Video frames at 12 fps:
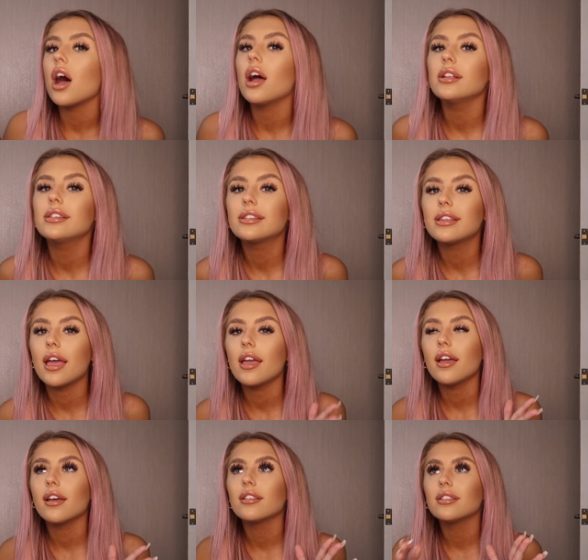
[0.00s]
I'd
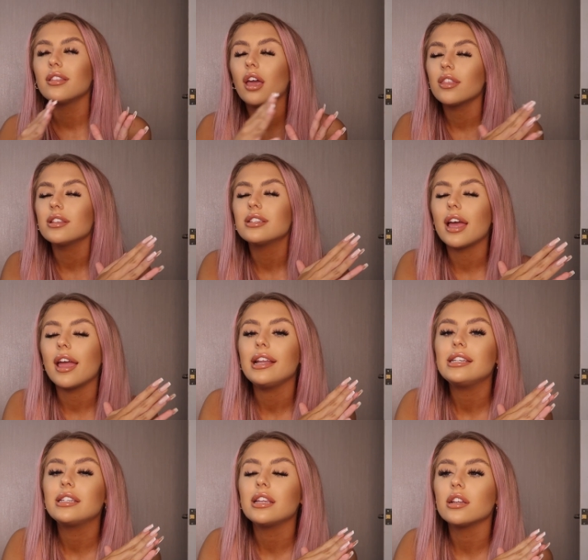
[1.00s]
say the other day